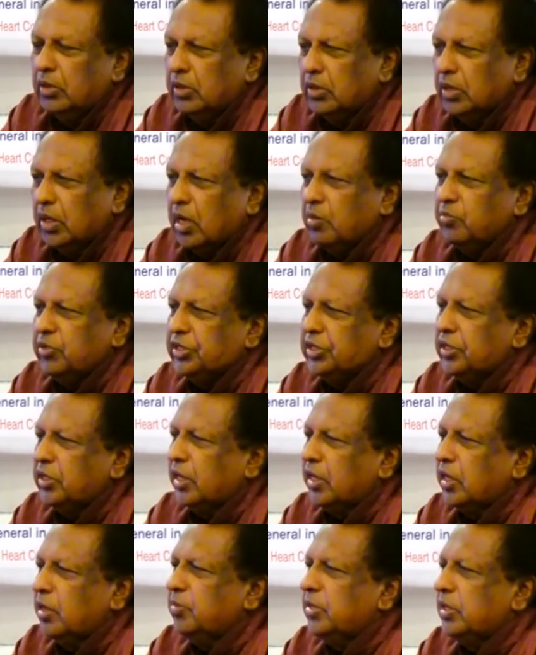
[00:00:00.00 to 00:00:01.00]
the committee
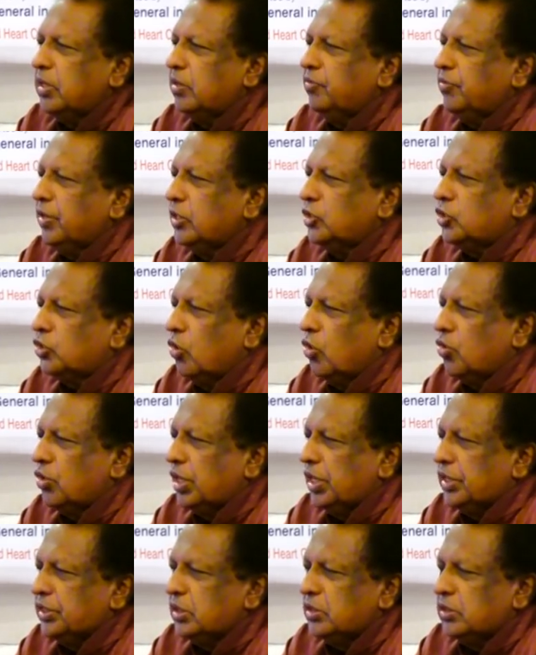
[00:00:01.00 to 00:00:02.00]
recommended very strong
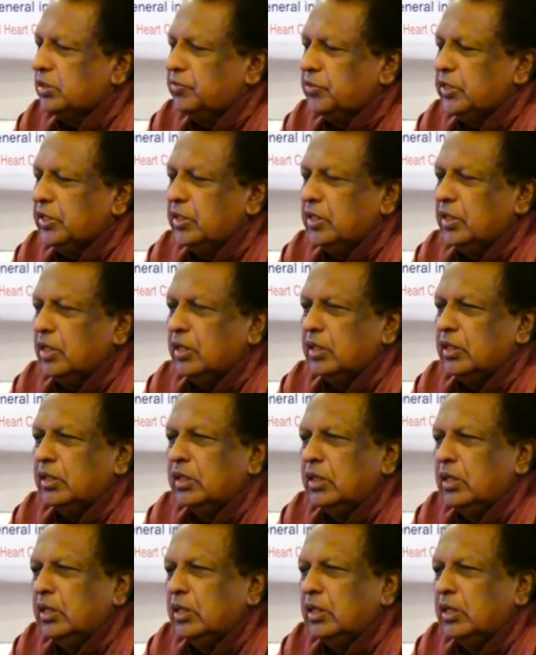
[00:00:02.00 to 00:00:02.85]
relations with India.